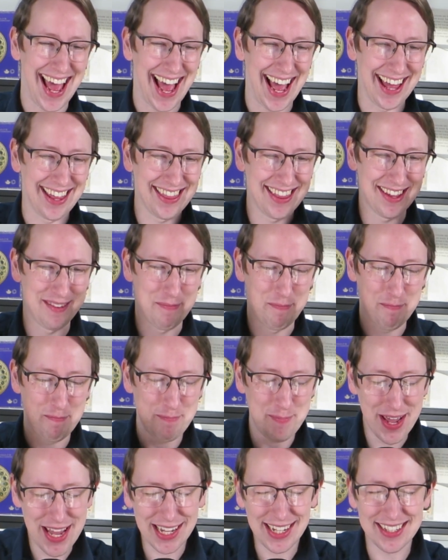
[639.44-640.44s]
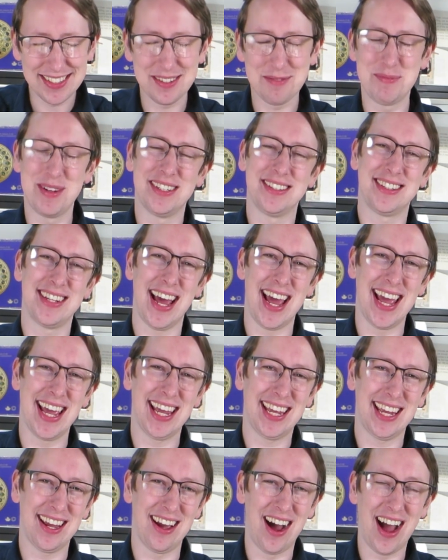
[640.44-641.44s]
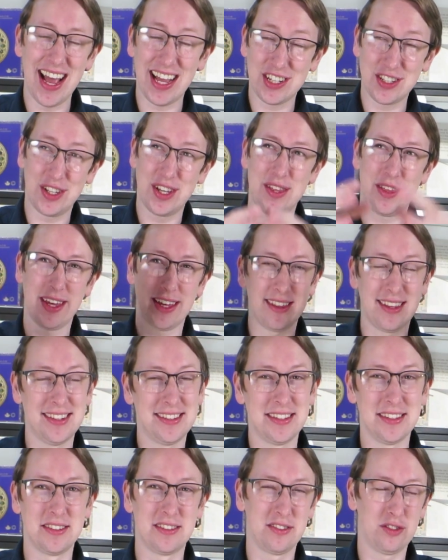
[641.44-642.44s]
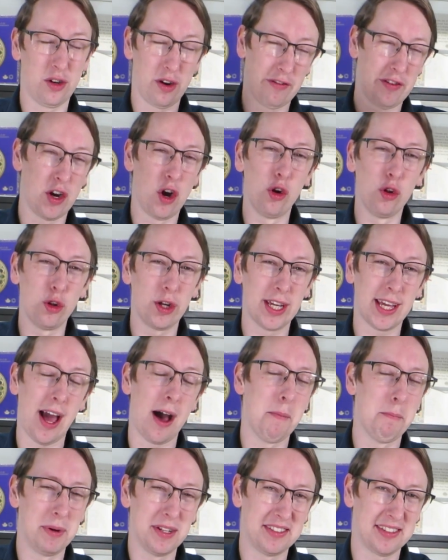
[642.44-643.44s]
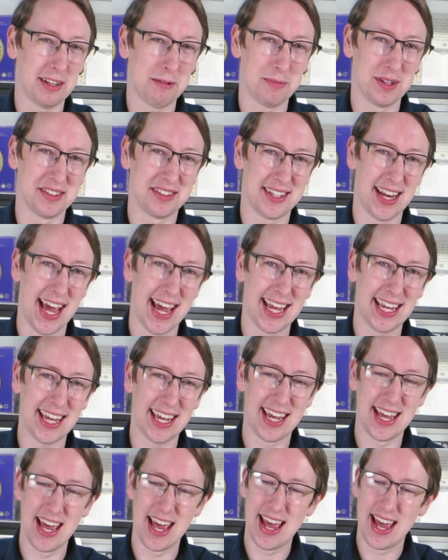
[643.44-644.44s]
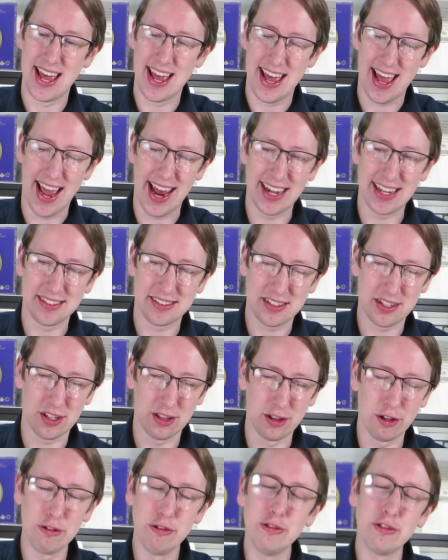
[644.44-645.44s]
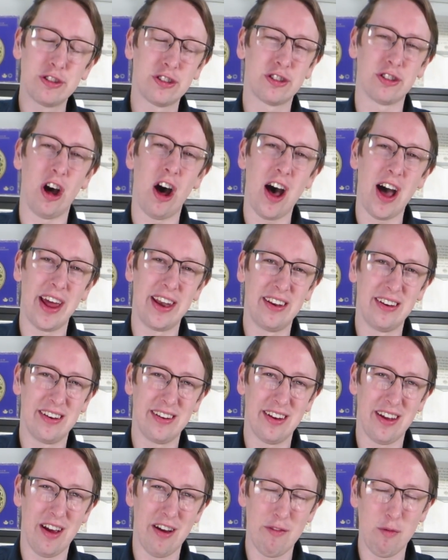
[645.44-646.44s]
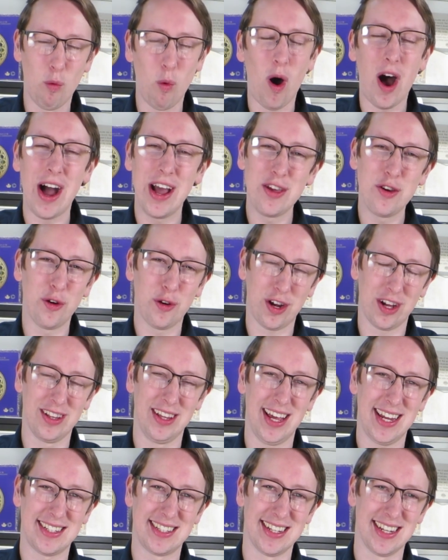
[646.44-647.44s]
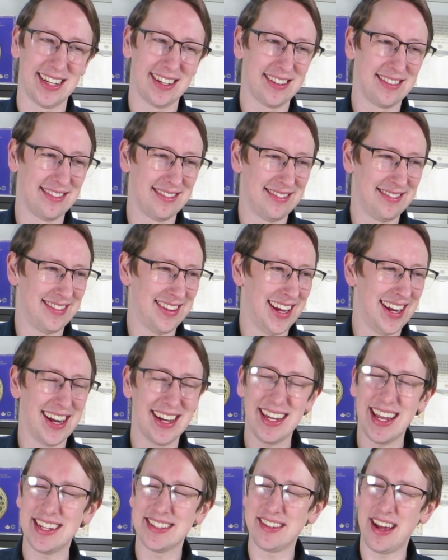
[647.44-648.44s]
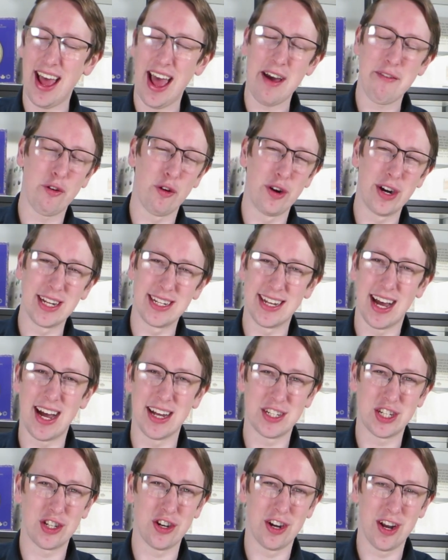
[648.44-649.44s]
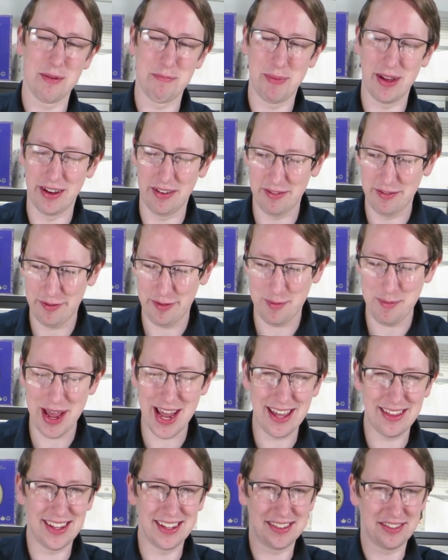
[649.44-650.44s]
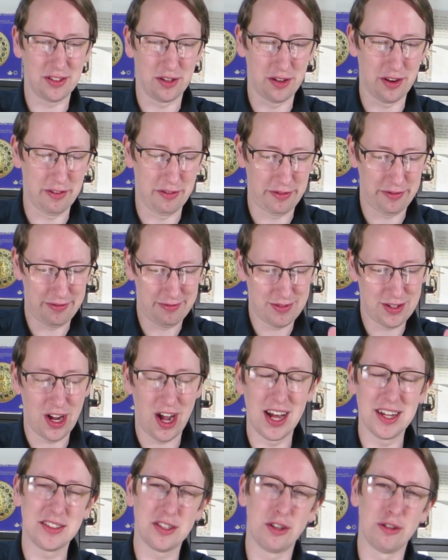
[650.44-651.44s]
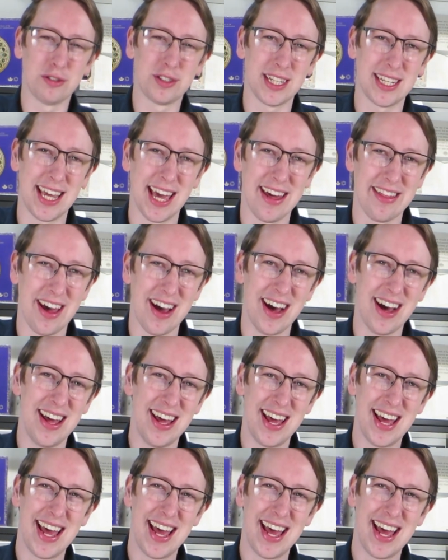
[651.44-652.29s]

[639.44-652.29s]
and the biggest mistake, I actually think this is sort of an all-encompassing mistake, and it's to lose sight of why you're collecting. And I guess I have already touched on it, but for me, this sort of ties it all together.